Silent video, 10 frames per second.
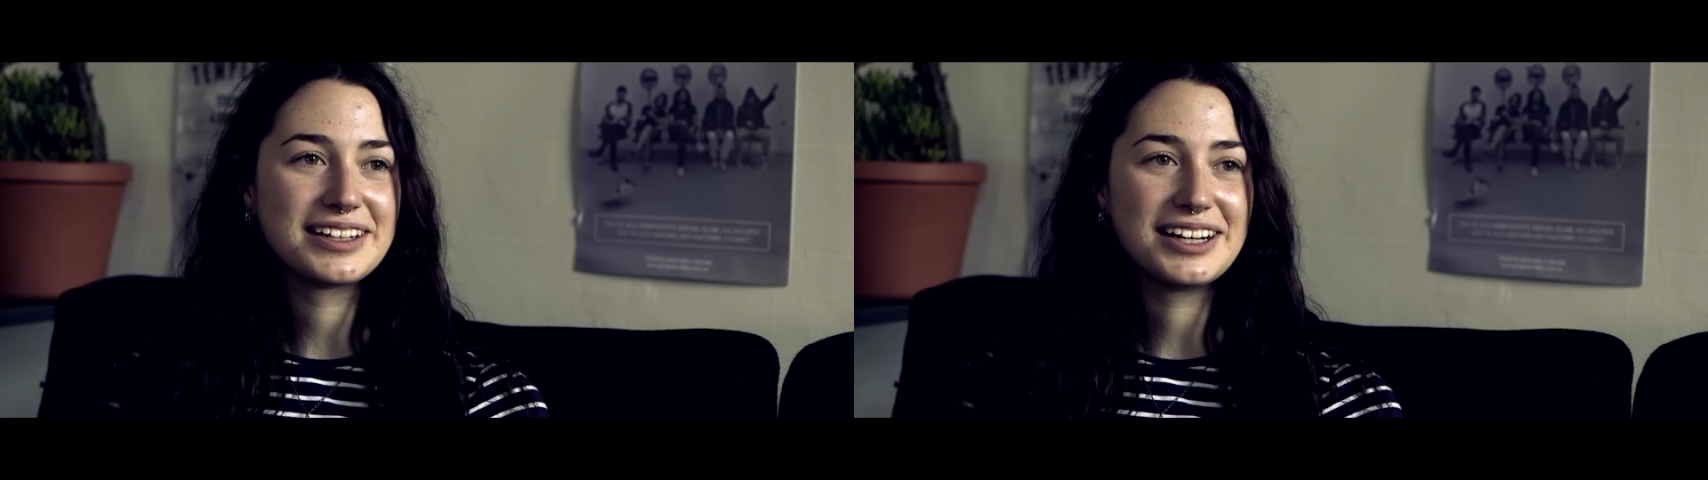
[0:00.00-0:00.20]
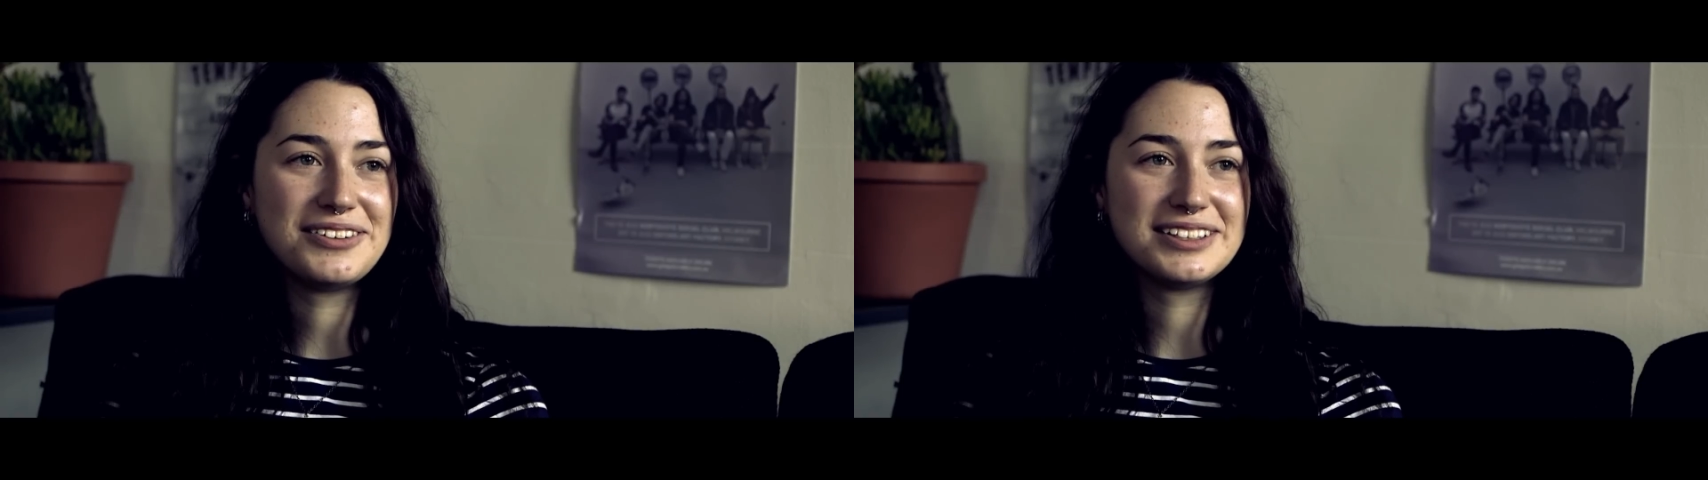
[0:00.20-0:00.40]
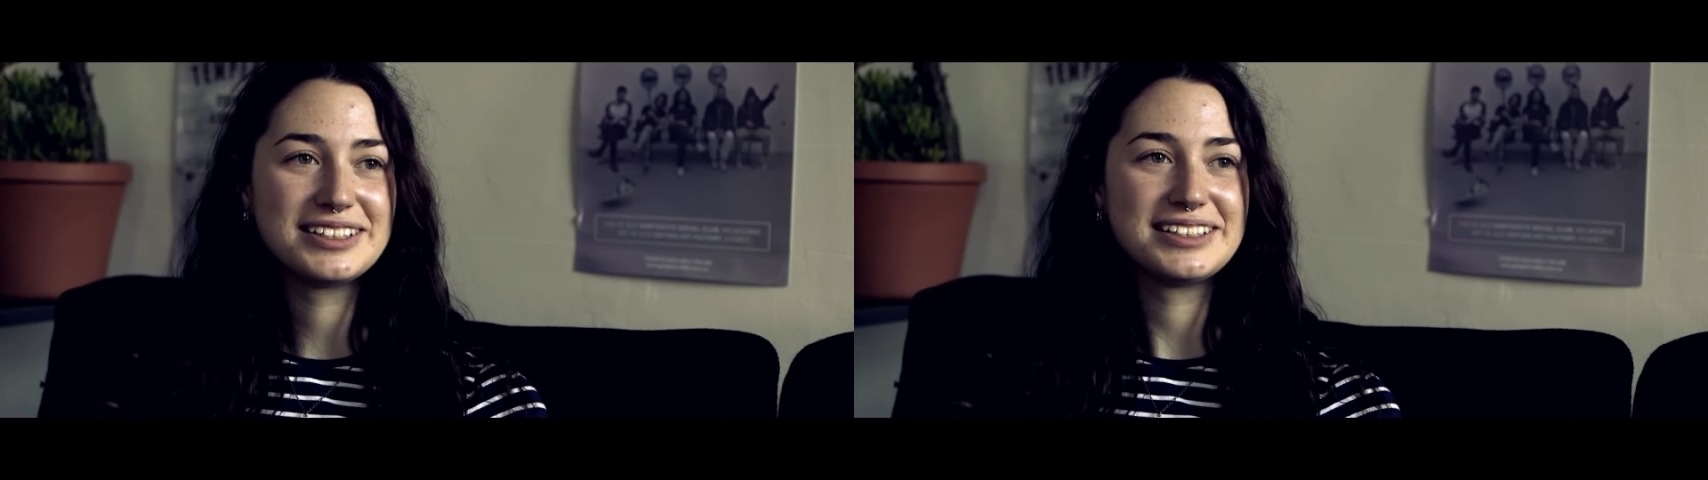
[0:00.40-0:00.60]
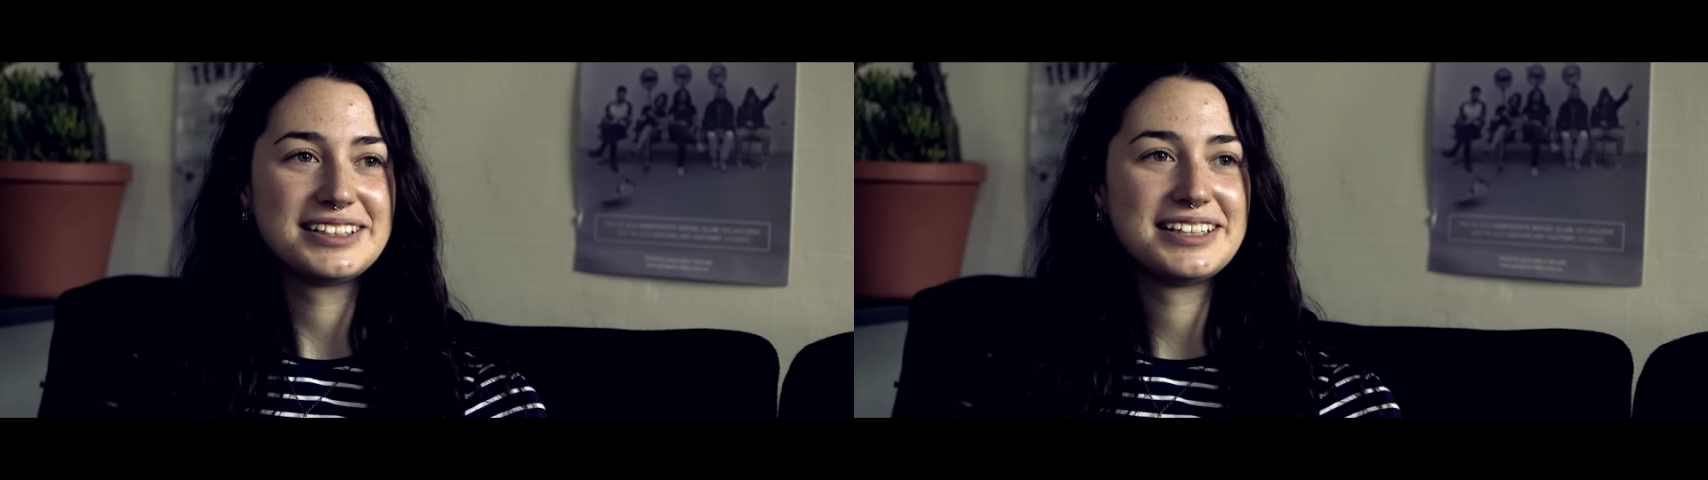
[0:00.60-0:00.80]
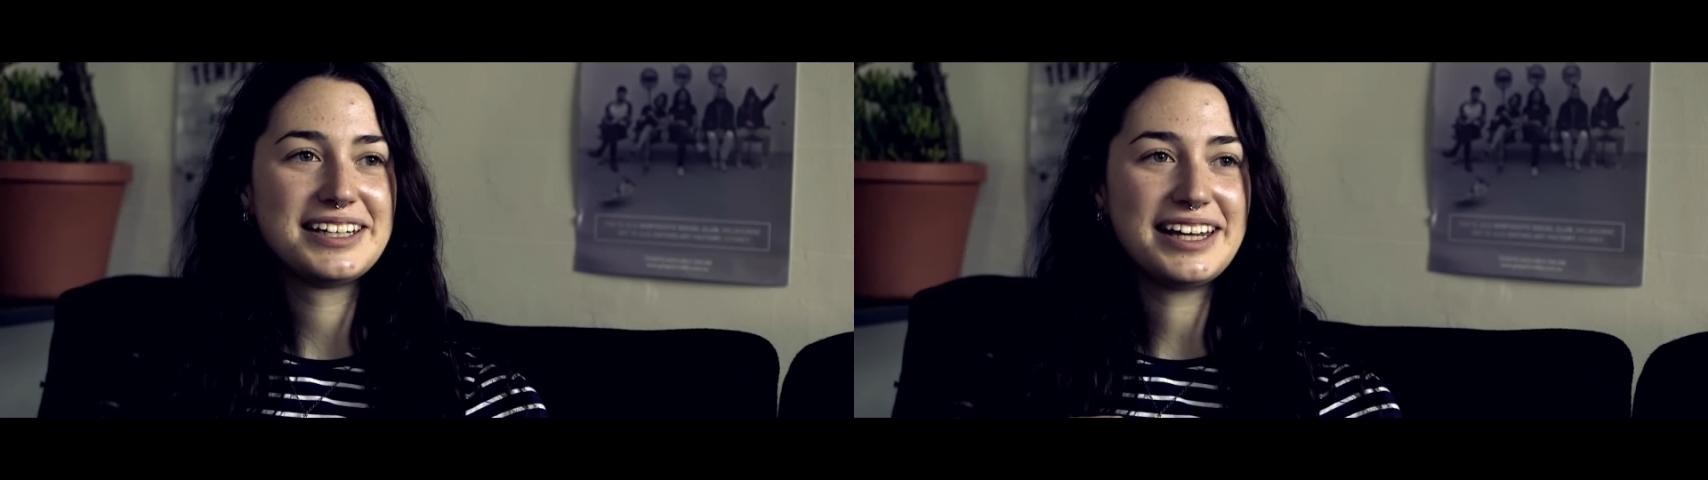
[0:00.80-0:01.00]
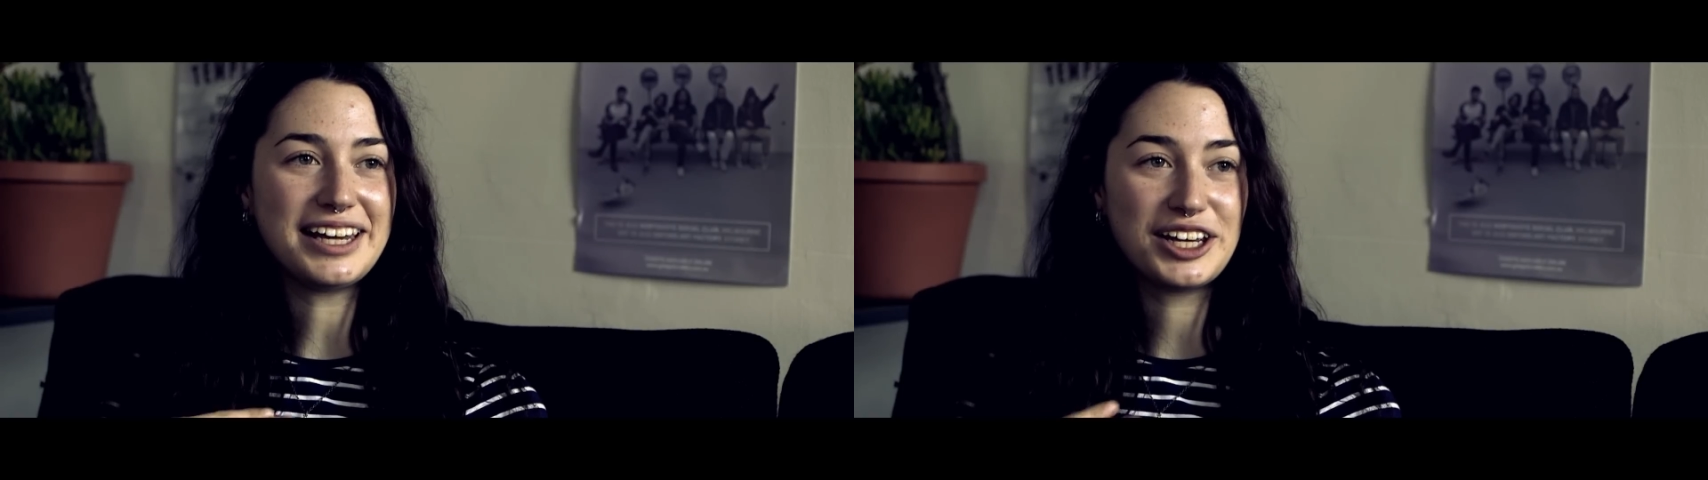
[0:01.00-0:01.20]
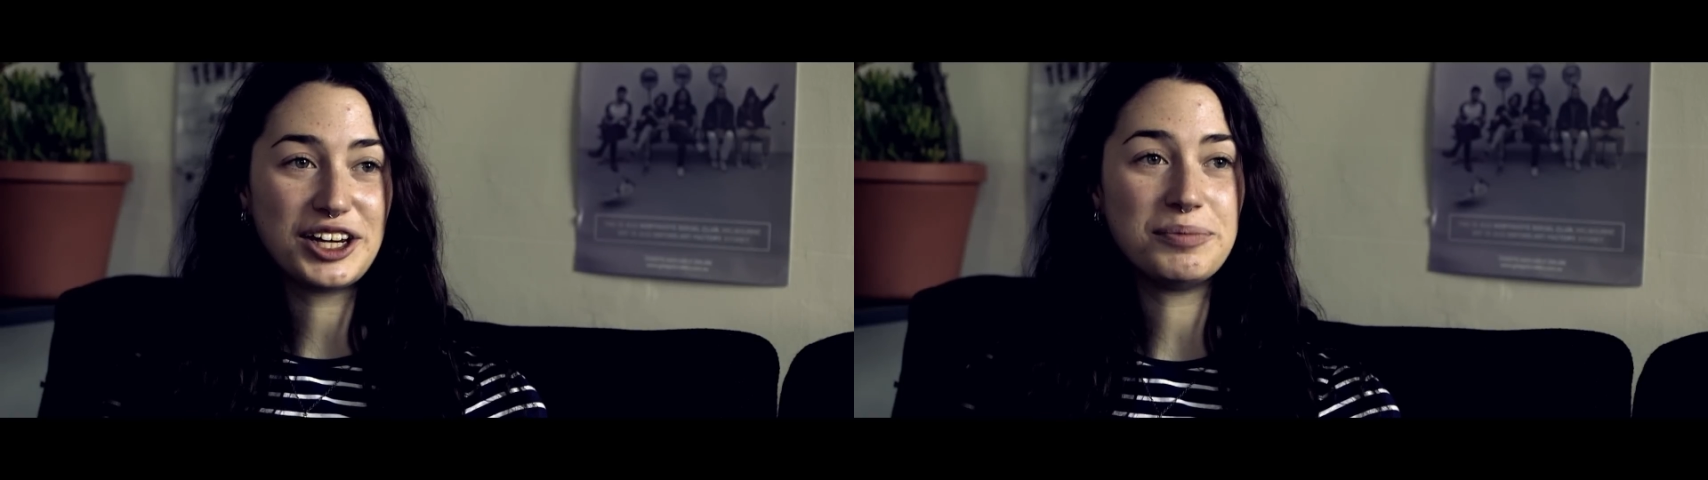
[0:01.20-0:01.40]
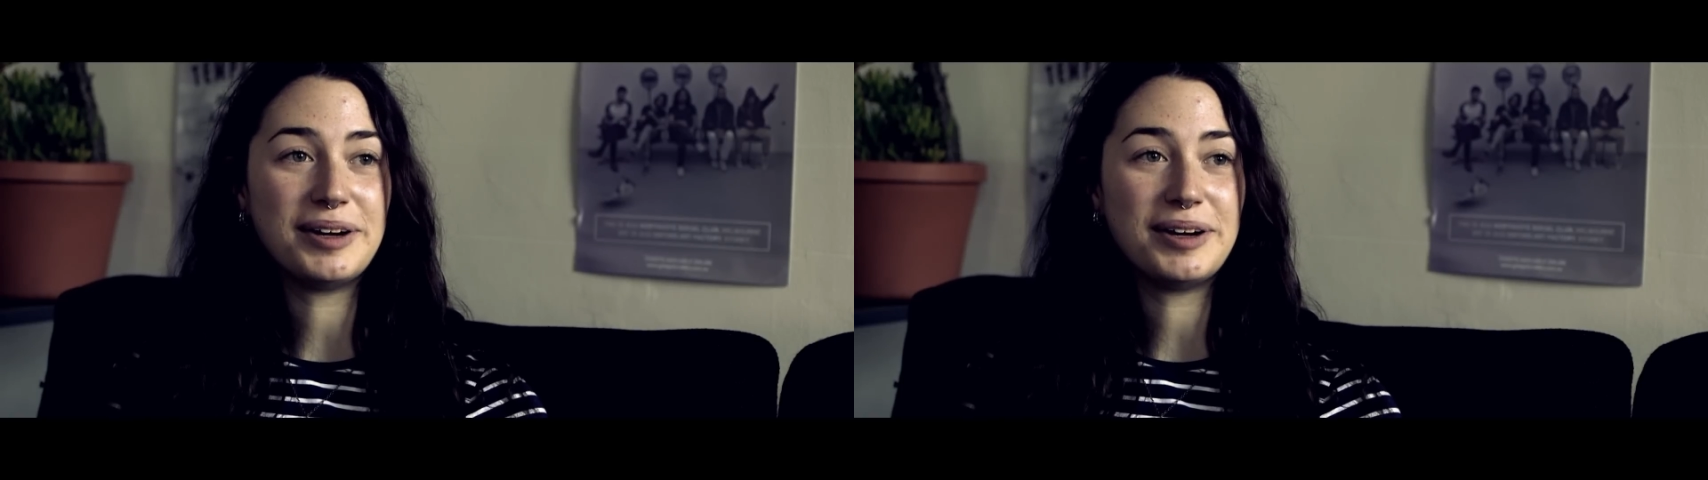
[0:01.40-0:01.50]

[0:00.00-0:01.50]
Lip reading: I was thinking